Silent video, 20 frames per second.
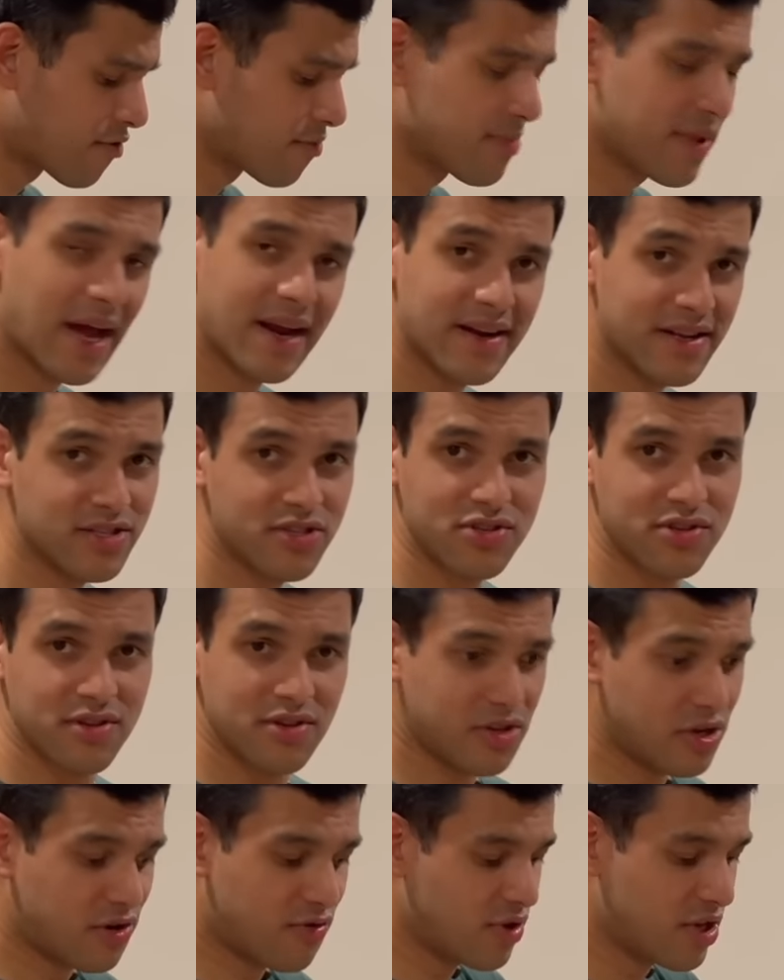from that, it's
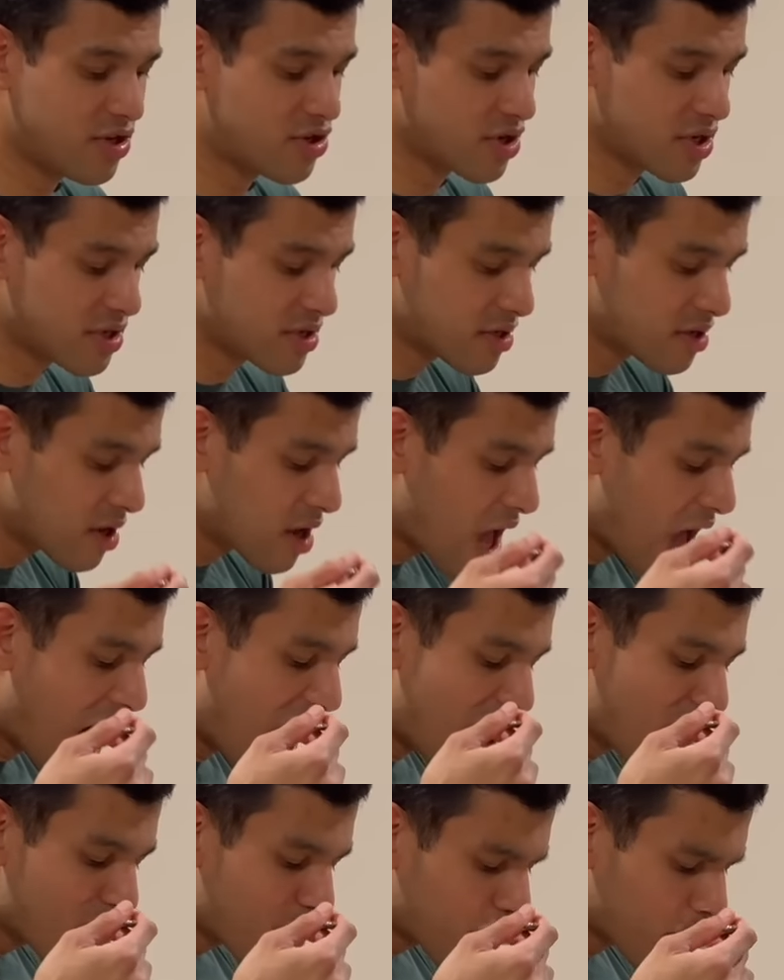literally just
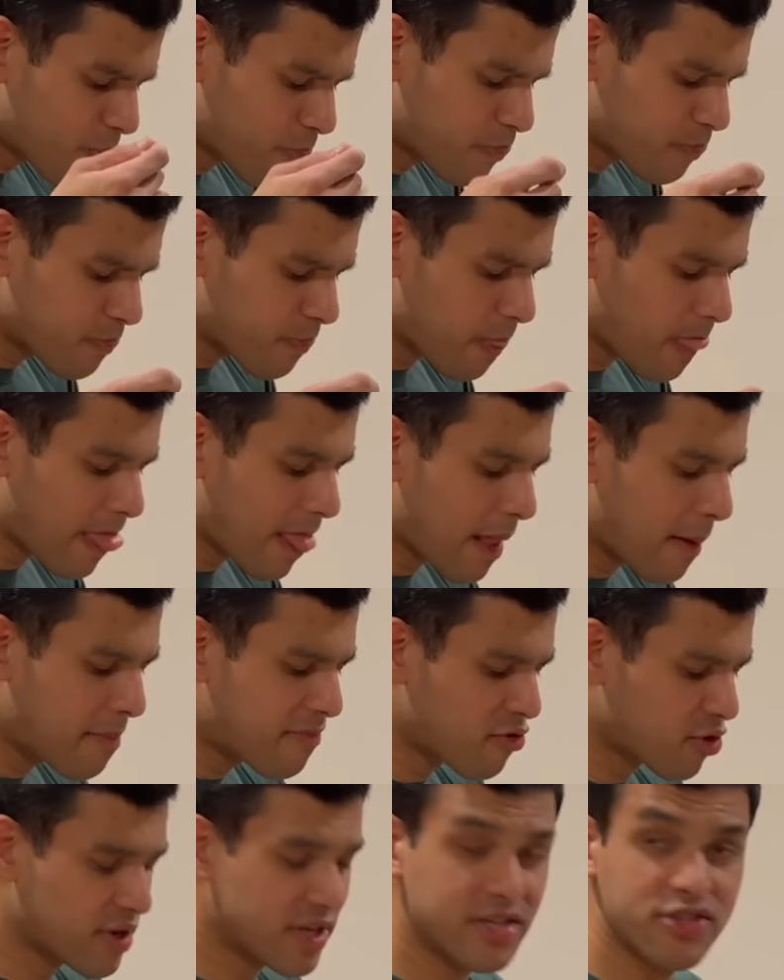
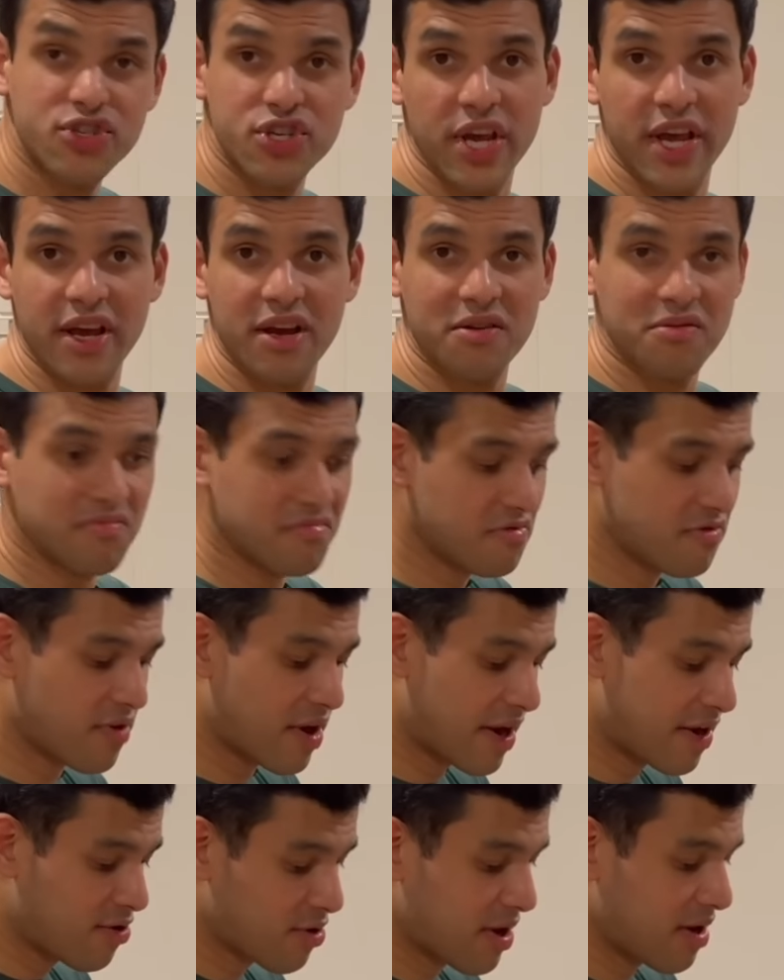protein shake,
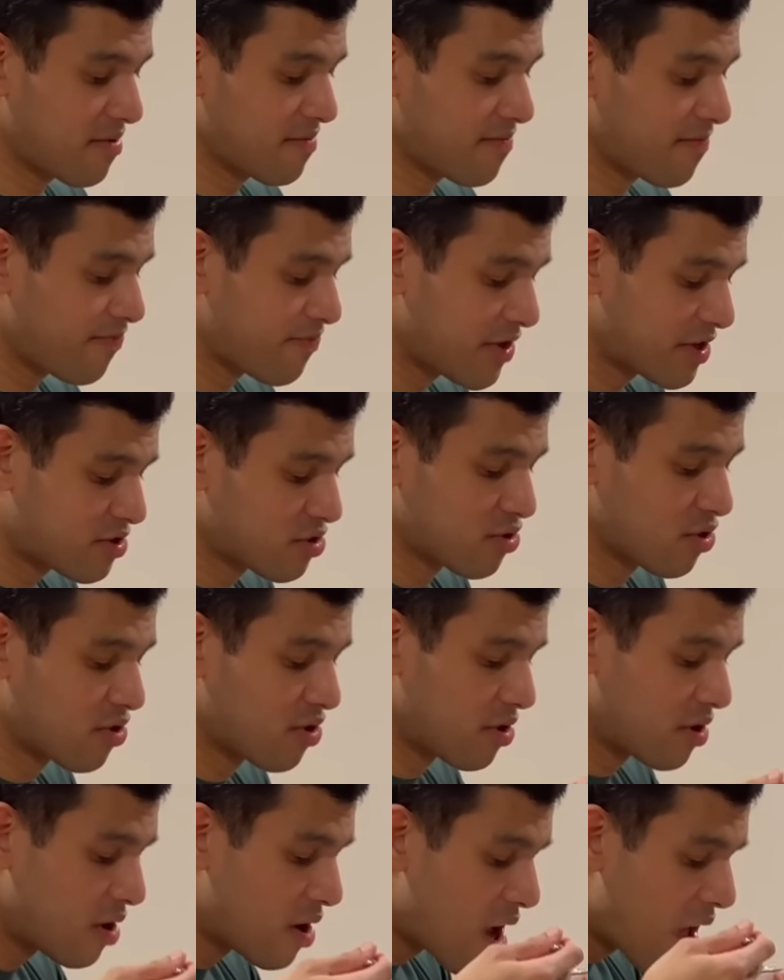right? It's so
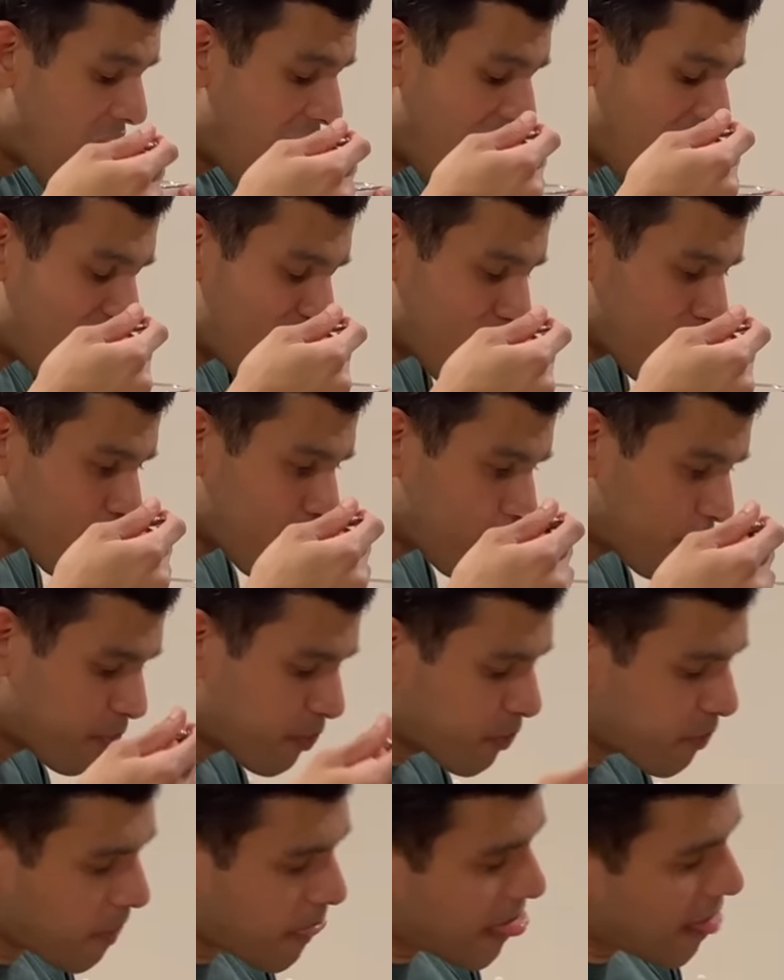good.
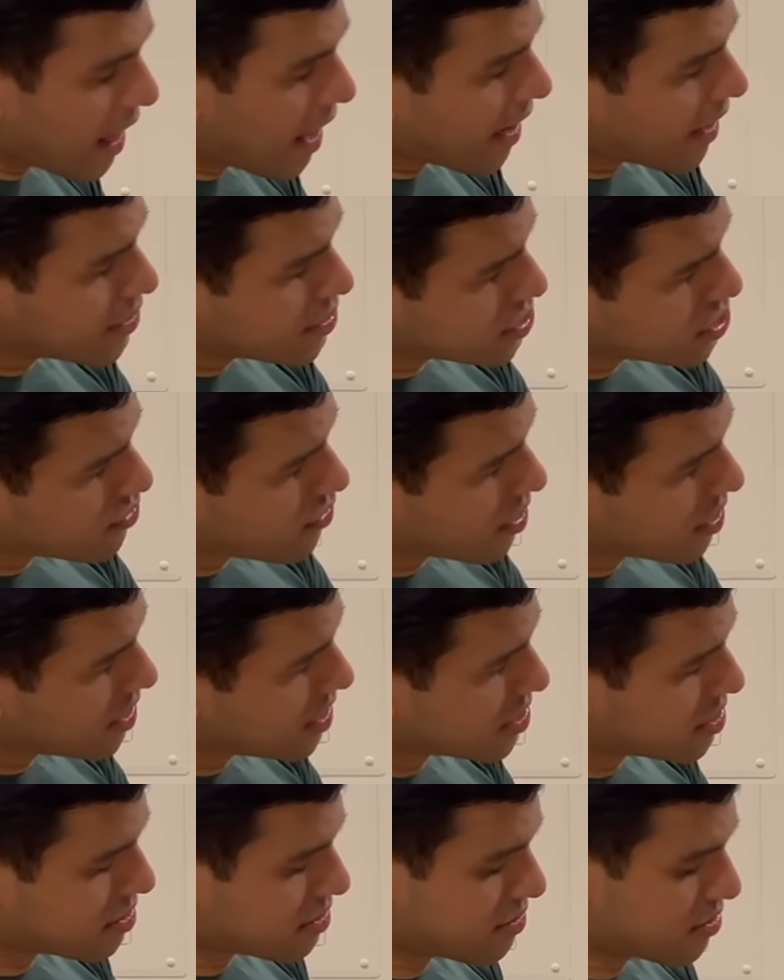I can just drink
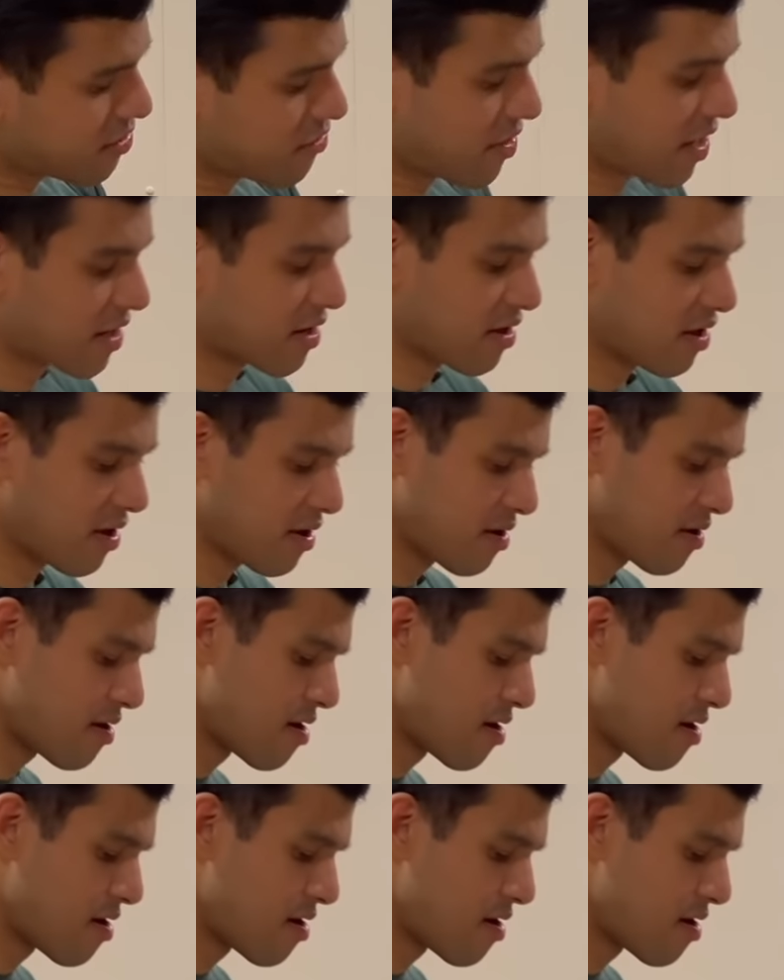this directly.